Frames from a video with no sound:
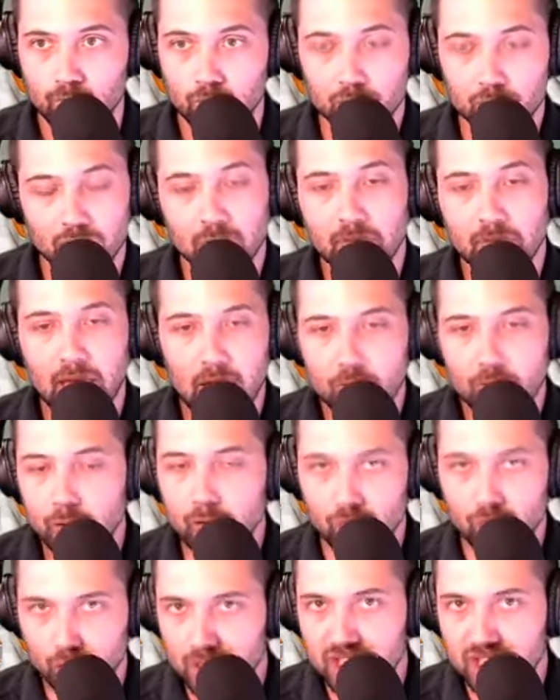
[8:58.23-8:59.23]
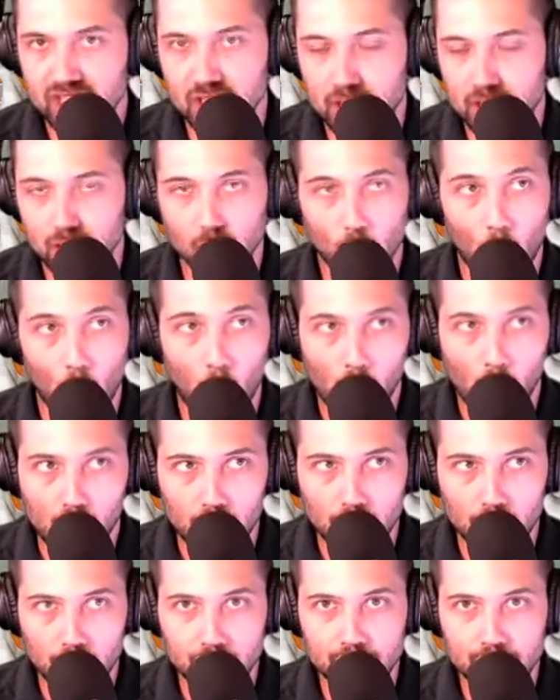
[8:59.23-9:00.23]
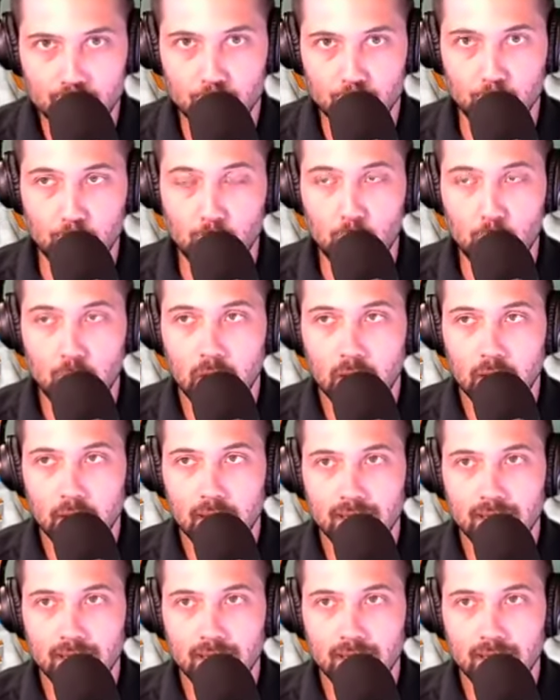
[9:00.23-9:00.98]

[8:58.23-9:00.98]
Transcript: There's going to be every reason in the world to